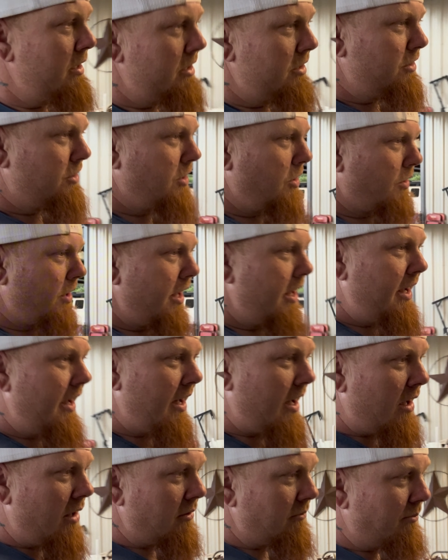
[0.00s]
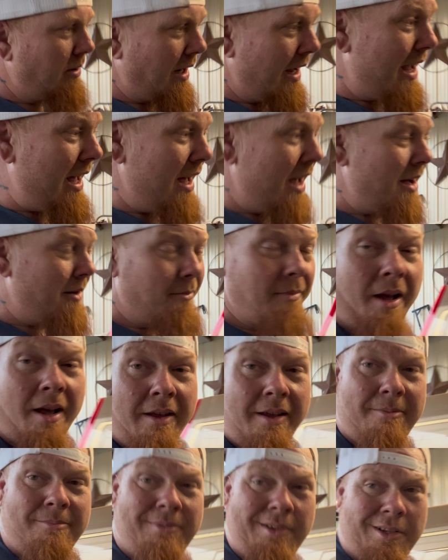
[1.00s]
Just go to hang out. But I am, I
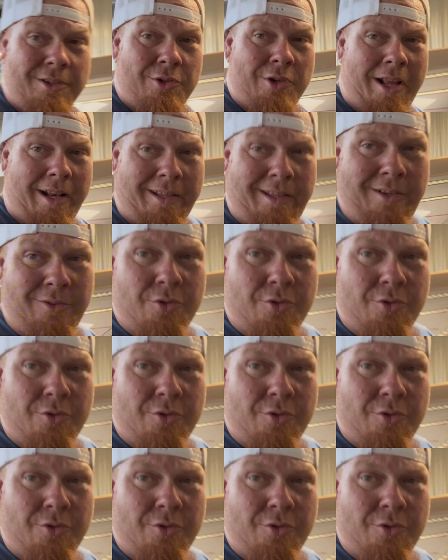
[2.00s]
am going to try to get a